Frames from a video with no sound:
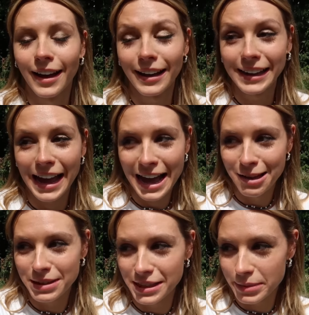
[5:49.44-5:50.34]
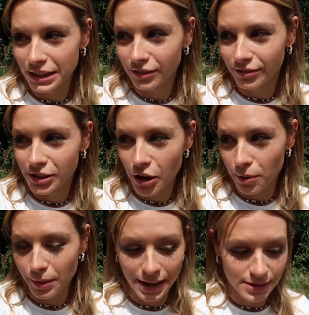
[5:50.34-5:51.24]
I am in the middle of
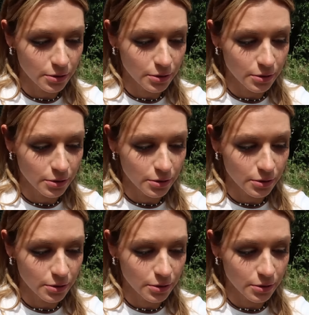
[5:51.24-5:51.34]
nowhere,